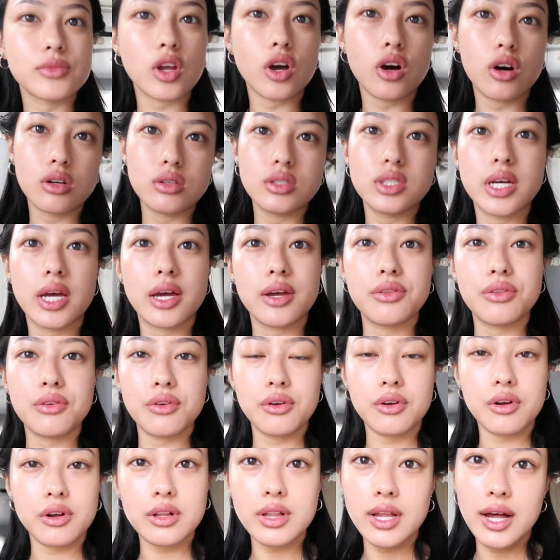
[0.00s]
all day through
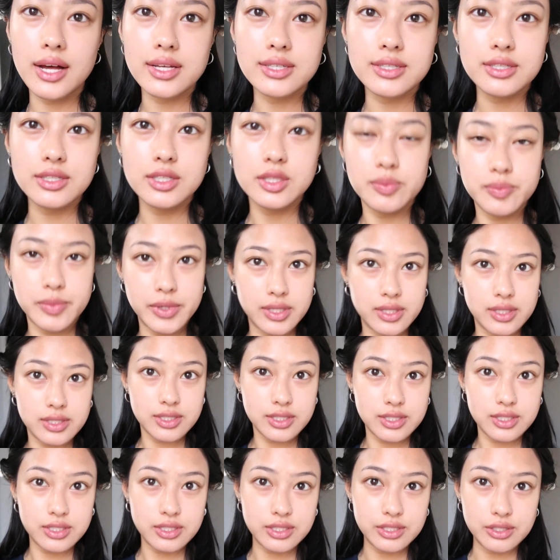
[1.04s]
your classes, but it's
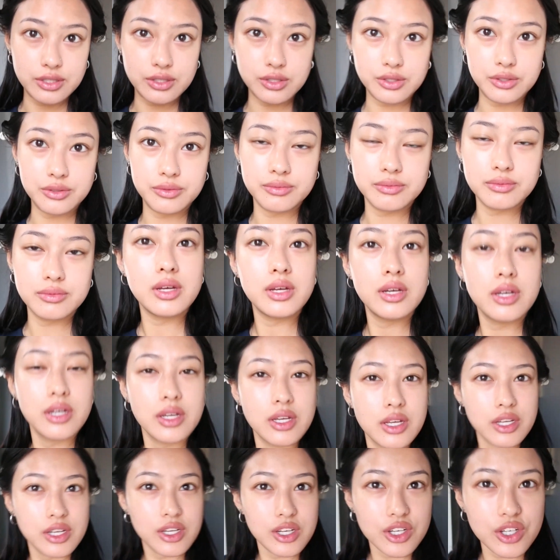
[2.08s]
still
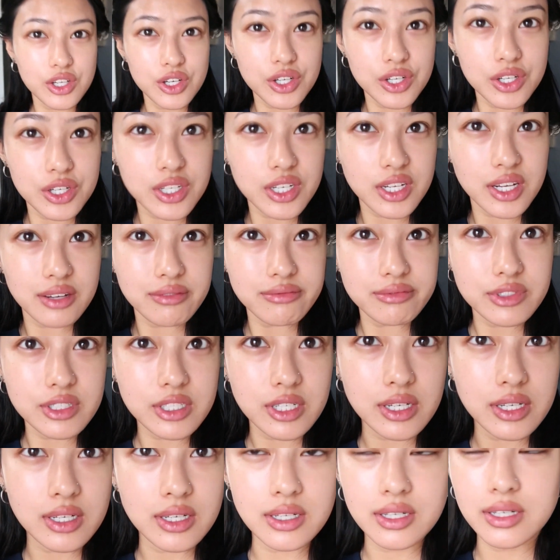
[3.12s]
good enough
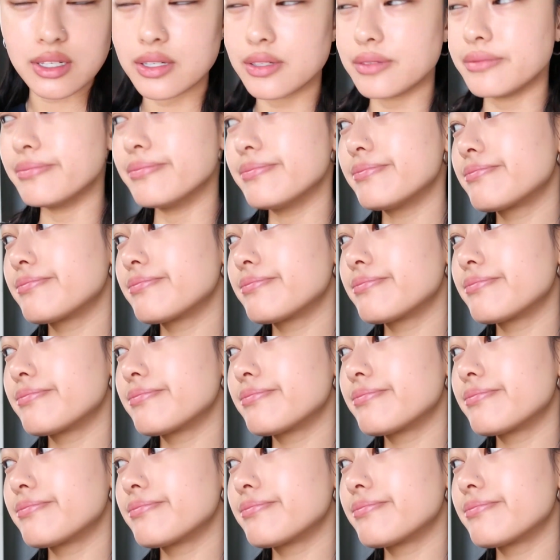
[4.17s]
to